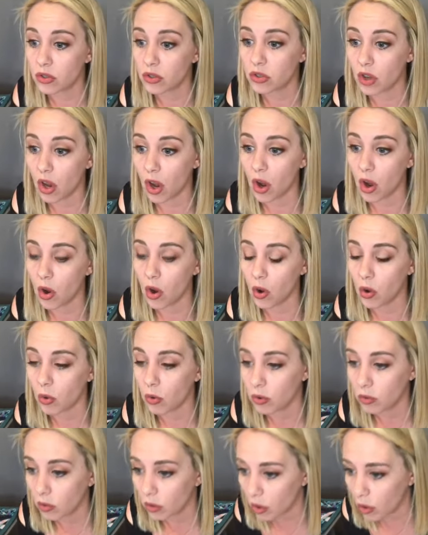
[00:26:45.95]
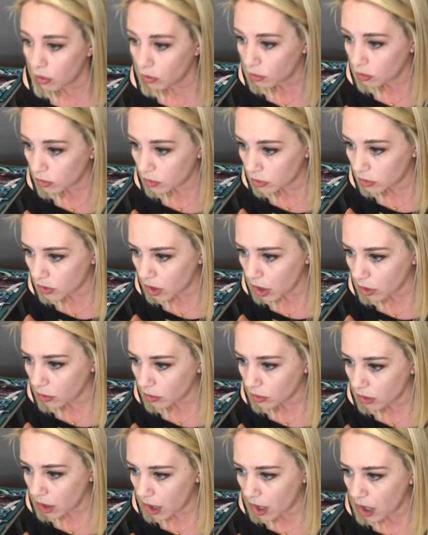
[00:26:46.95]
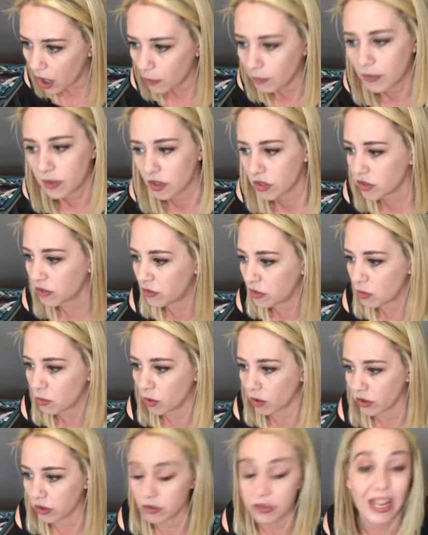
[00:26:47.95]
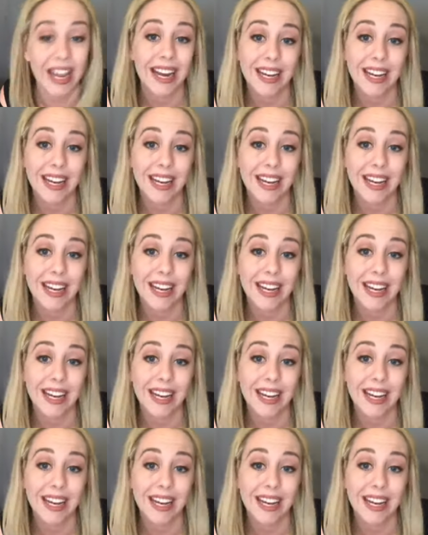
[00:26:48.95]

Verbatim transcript: so oh no, um, there's a few more of those.